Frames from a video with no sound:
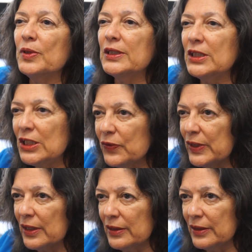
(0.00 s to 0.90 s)

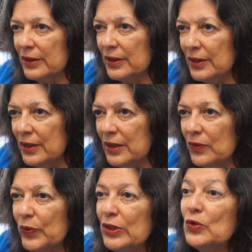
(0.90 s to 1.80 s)
material
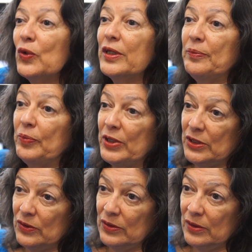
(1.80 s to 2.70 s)
when you are in
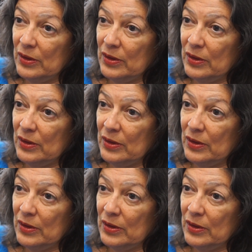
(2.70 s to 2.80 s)
prison.